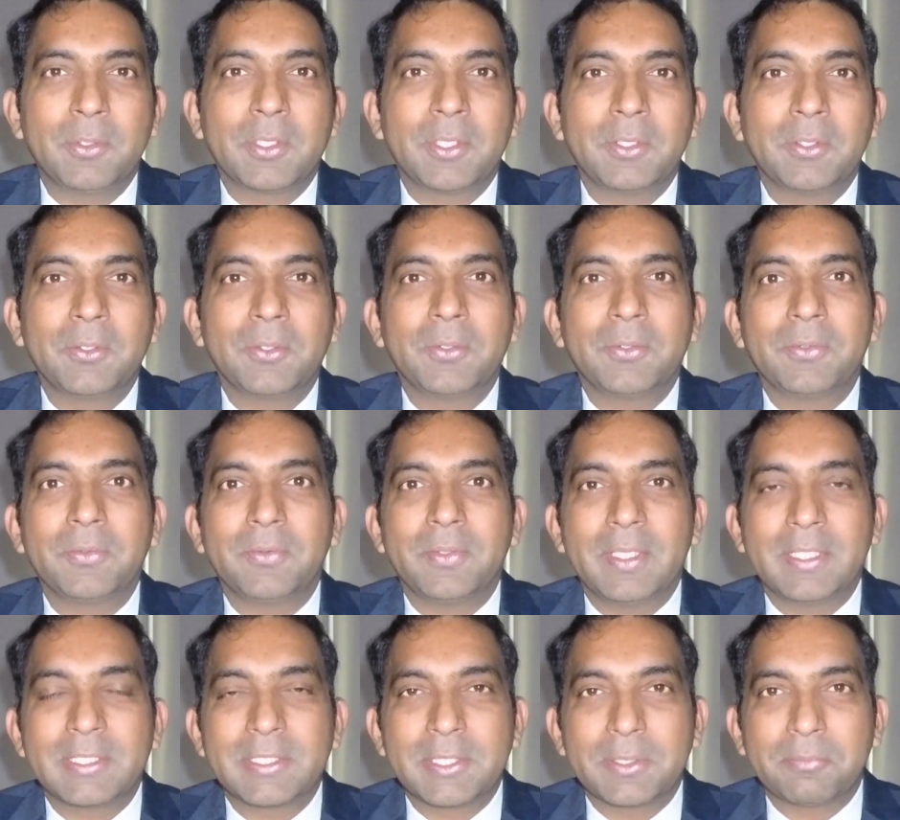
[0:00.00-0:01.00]
can go
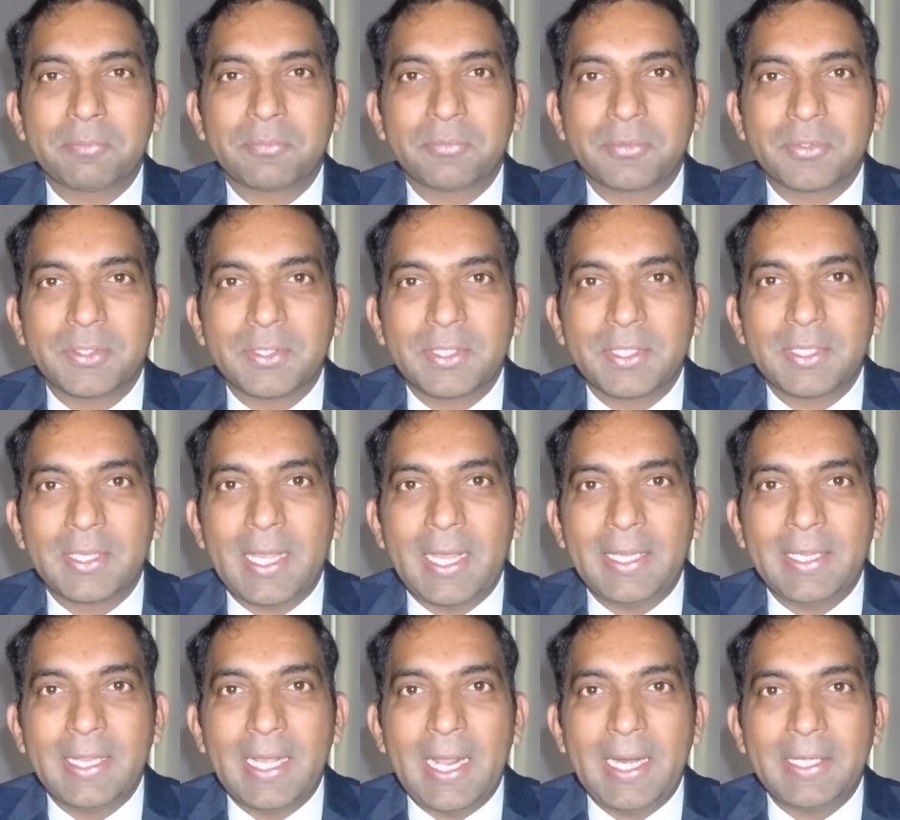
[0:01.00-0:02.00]
a step further
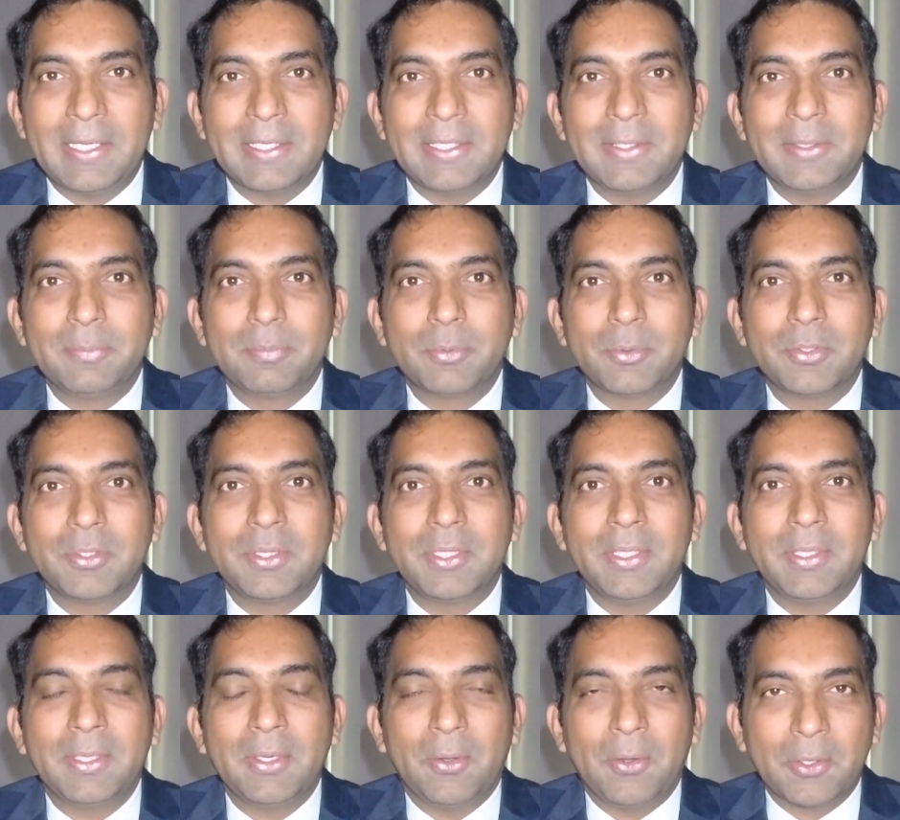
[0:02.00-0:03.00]
than that and put
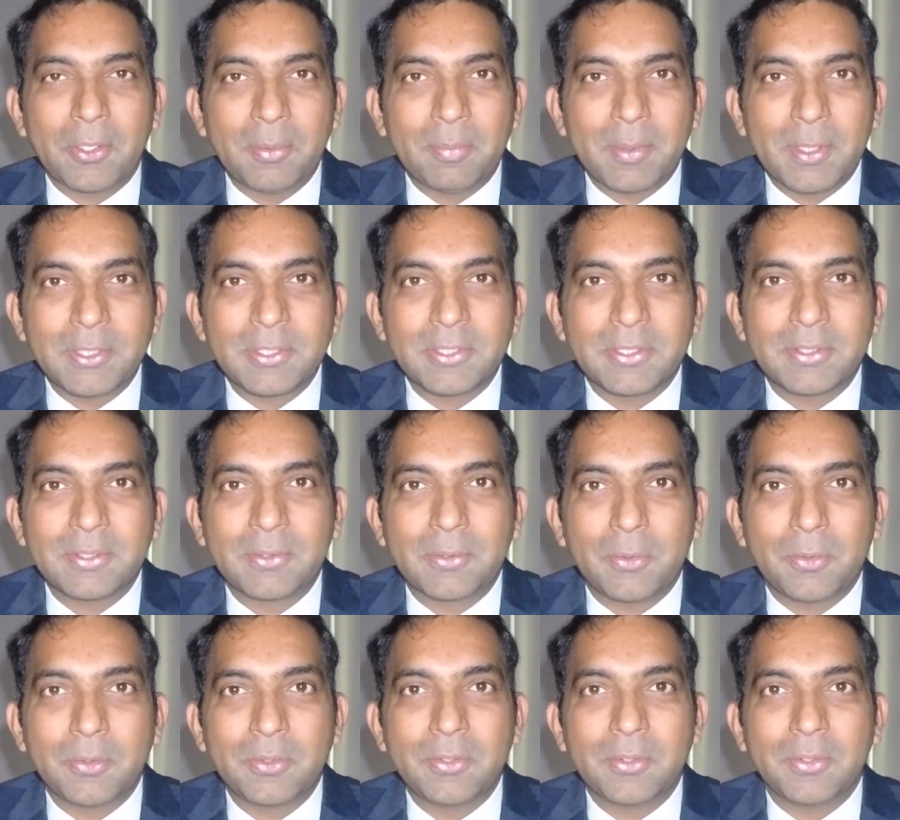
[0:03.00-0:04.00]
the occupation
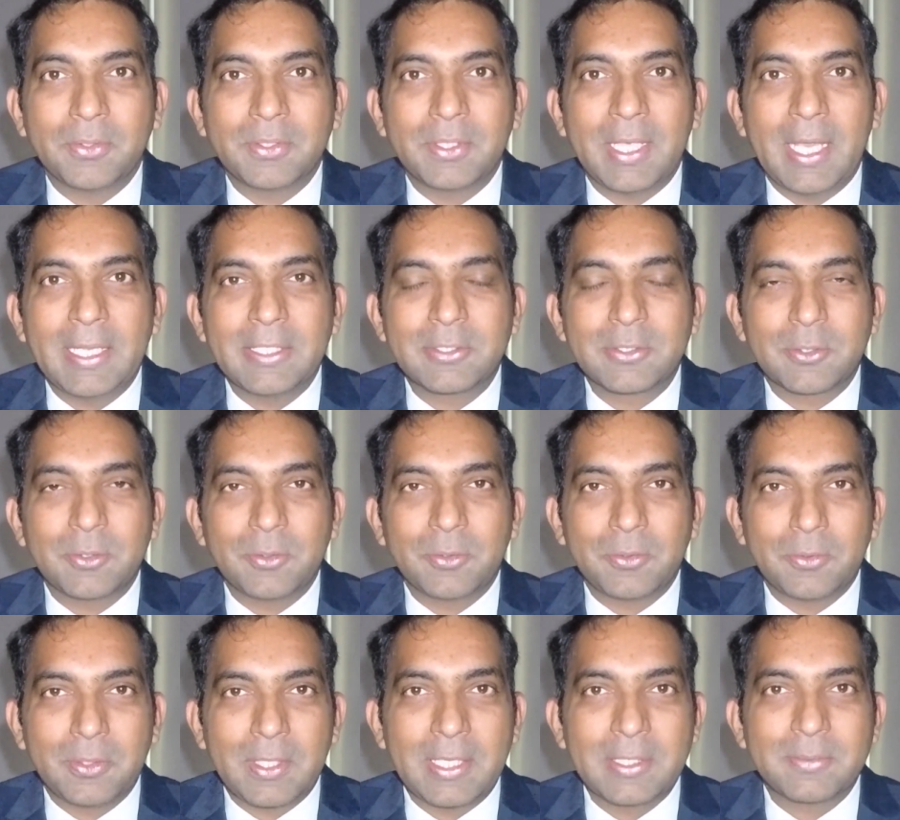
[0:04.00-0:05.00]
code or the ANSCO
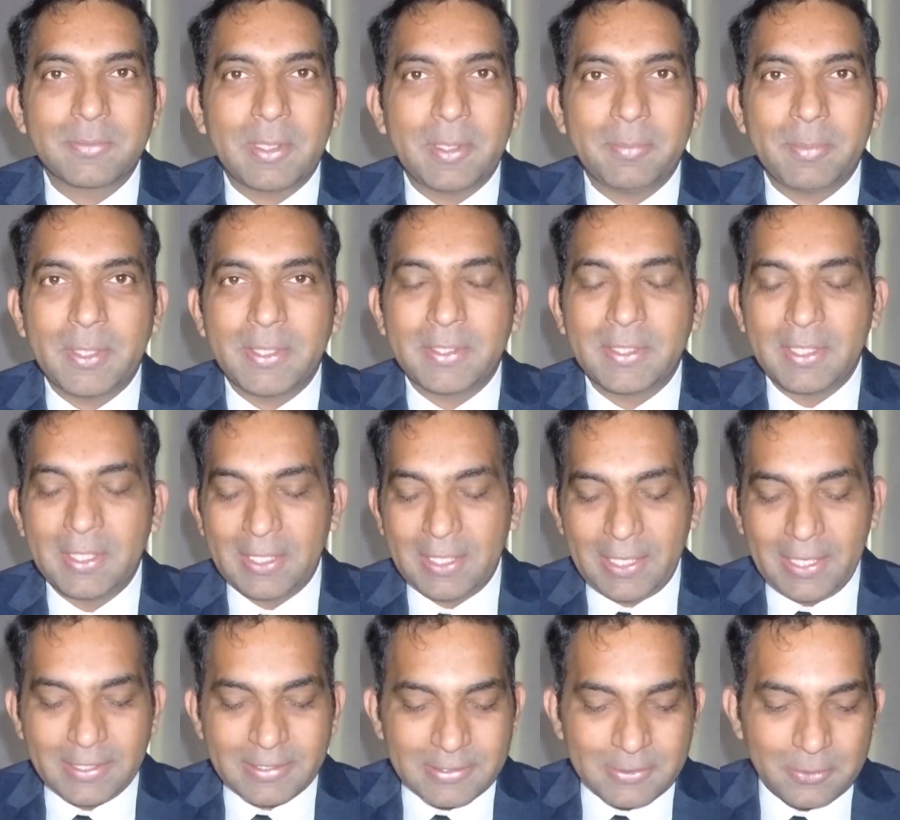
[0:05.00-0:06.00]
code as well, but
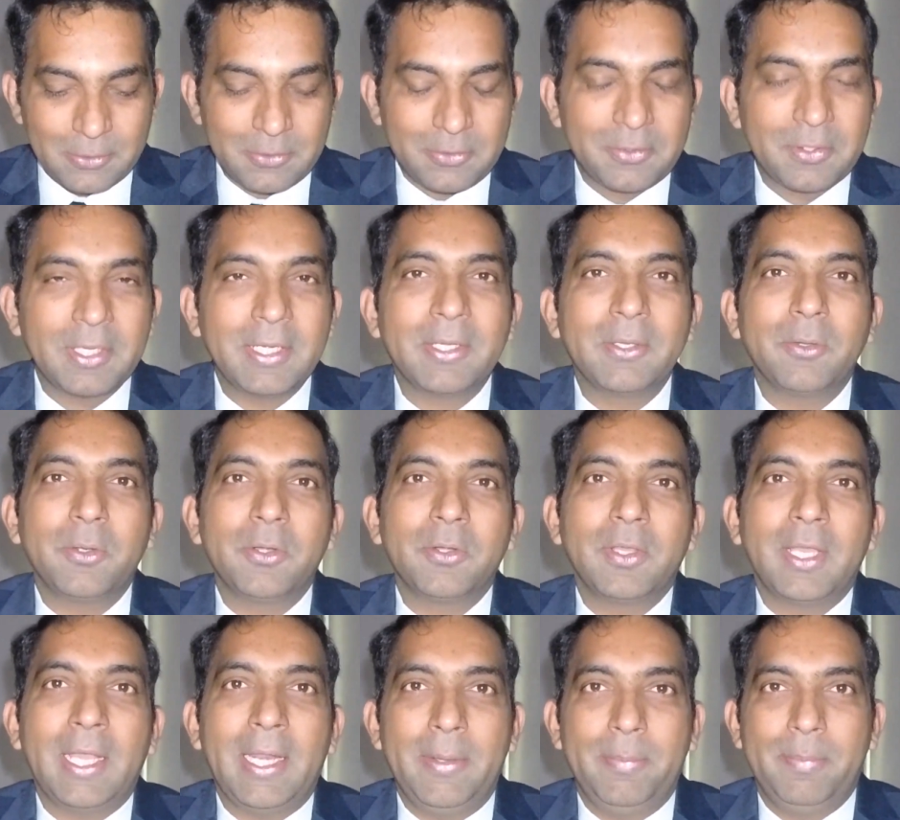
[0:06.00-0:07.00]
it's not really going to
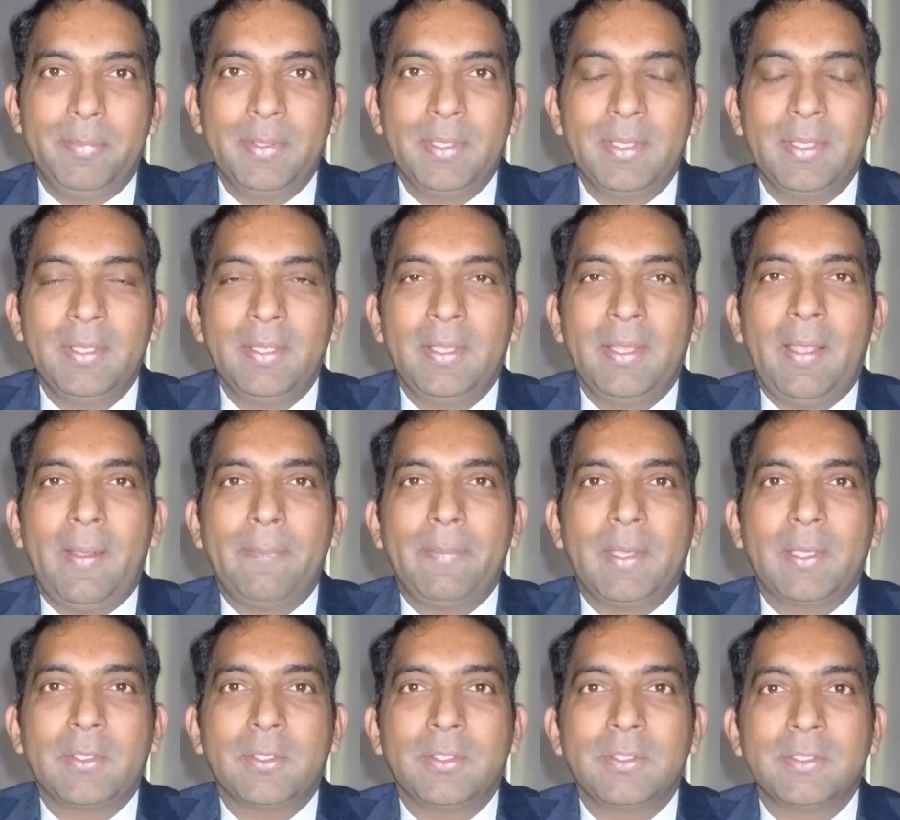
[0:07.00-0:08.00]
help,
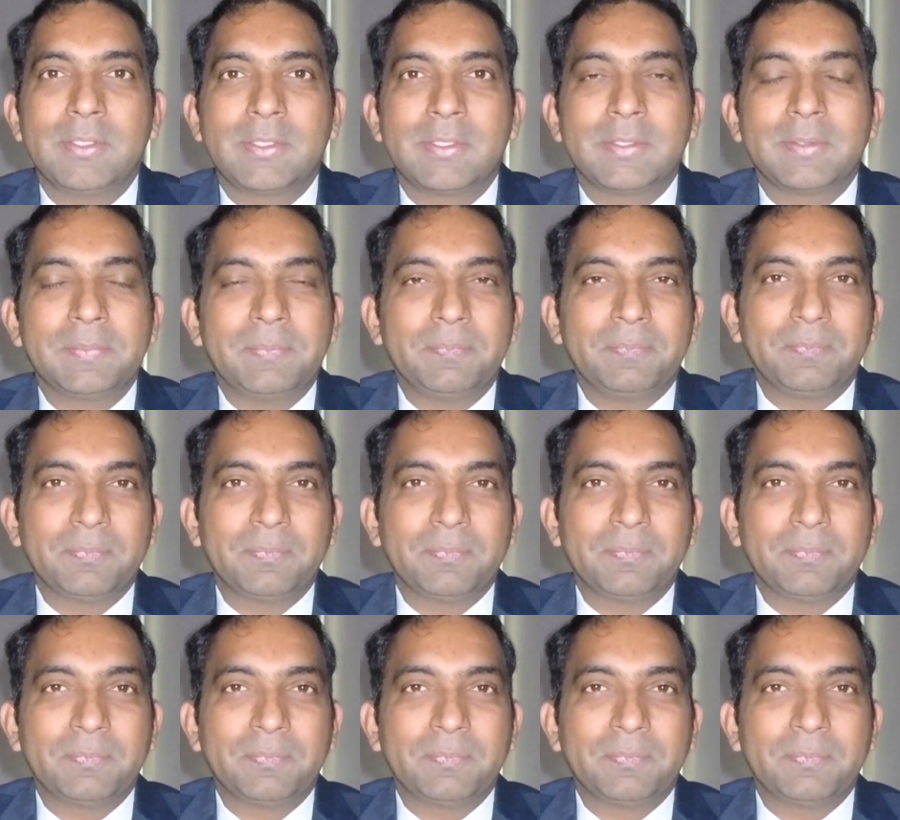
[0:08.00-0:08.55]
because